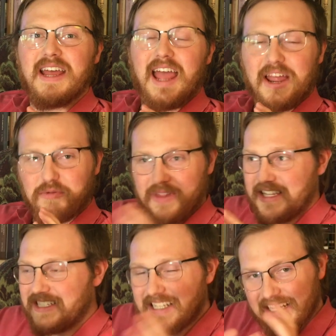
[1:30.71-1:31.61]
and when they
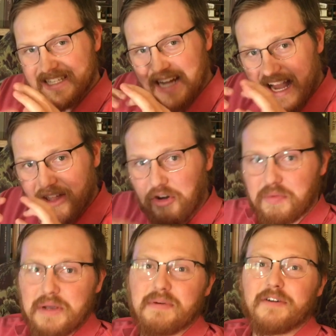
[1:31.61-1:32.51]
see a tiny little
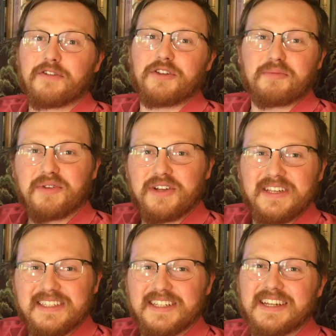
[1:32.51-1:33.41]
pea puffer, and they're pretty
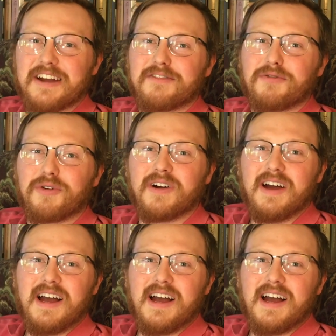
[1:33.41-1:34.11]
easy to care for.